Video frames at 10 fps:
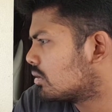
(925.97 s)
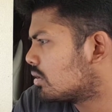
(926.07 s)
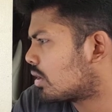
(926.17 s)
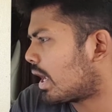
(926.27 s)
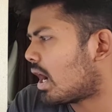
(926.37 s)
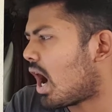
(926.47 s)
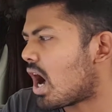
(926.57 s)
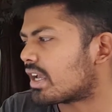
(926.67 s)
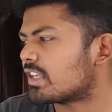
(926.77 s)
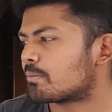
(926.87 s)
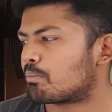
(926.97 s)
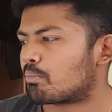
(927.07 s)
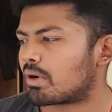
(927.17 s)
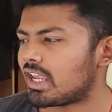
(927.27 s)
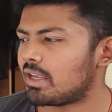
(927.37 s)
Okay, Hark is
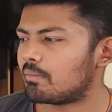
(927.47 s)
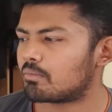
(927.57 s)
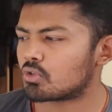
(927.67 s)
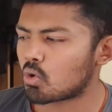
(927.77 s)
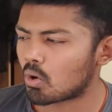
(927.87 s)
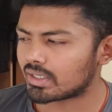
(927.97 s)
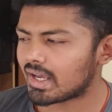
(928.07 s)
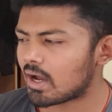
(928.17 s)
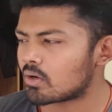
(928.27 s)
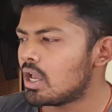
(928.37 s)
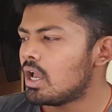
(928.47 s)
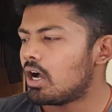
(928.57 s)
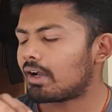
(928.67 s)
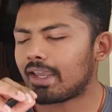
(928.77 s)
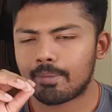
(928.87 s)
pretty torn down.
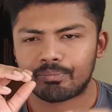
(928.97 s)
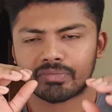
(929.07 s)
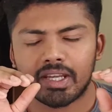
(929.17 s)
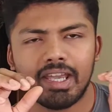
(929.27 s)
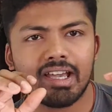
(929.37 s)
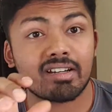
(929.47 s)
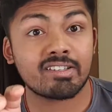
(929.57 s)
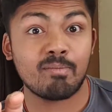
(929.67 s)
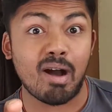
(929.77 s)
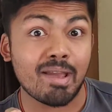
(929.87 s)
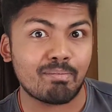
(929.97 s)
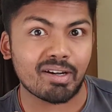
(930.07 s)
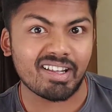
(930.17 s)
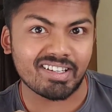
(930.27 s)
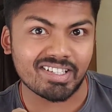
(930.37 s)
Okay, here is my
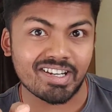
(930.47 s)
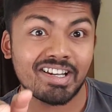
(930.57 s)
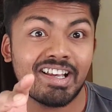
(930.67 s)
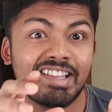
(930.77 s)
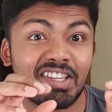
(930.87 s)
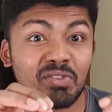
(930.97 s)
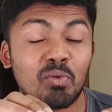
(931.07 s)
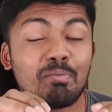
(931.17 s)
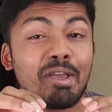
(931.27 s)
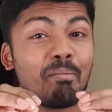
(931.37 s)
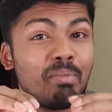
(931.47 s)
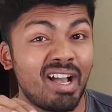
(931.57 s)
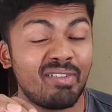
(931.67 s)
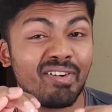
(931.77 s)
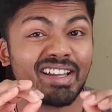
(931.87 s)
prediction. This would be a
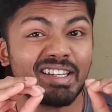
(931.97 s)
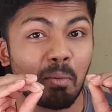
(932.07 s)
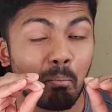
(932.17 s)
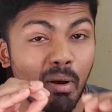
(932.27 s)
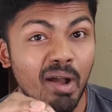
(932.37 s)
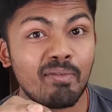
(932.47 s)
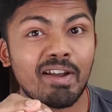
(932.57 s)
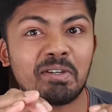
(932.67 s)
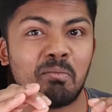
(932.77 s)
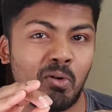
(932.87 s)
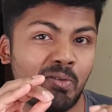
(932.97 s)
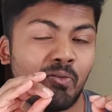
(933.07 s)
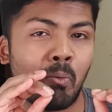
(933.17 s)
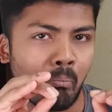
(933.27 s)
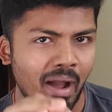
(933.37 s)
perfect point
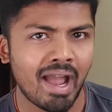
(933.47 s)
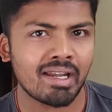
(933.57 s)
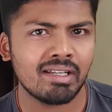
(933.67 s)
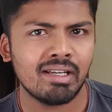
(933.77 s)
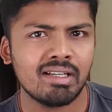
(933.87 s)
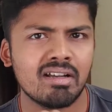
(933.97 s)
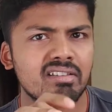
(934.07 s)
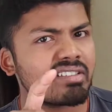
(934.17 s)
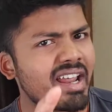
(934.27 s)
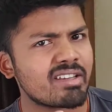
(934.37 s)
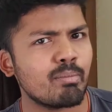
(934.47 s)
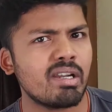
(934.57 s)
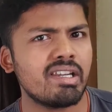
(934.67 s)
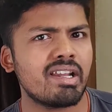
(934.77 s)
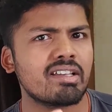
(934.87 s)
for Band slash
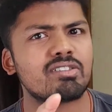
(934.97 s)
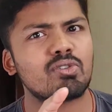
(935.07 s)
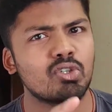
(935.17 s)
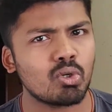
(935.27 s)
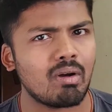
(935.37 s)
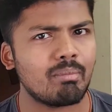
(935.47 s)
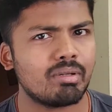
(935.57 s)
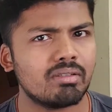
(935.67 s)
Melidas to show up.